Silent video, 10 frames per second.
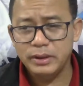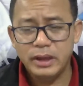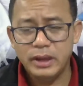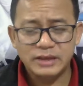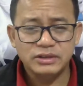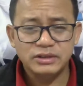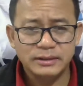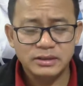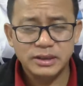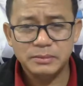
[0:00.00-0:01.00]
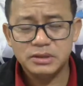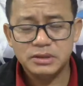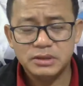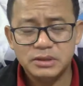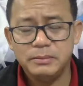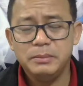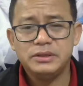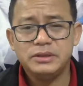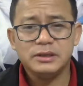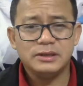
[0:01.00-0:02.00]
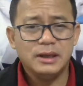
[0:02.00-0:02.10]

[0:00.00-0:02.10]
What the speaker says: attend the send button meetings